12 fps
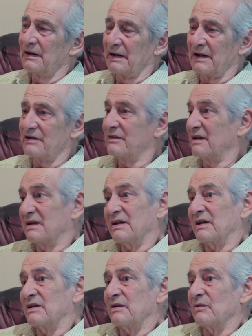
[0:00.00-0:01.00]
That's
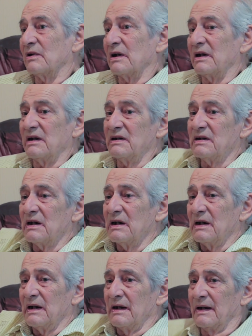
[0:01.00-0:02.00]
essentially what it is.
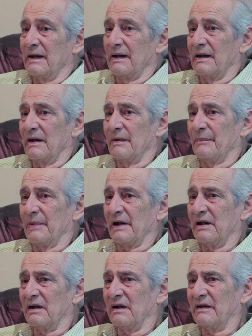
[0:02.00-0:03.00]

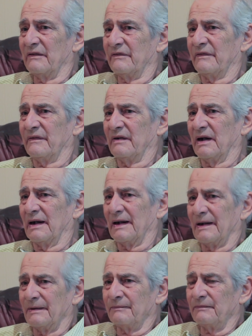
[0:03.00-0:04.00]
But I'd
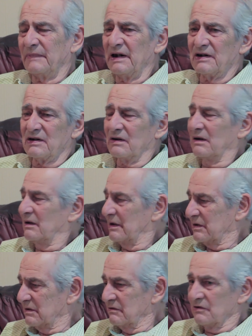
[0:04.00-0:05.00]

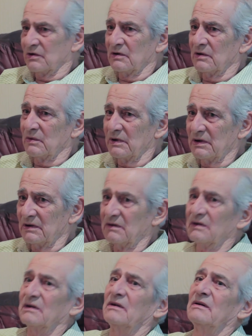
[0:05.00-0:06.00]
like to rule the
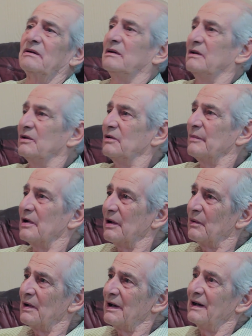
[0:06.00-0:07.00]
world and do it
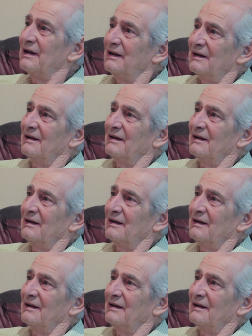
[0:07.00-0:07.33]
my way,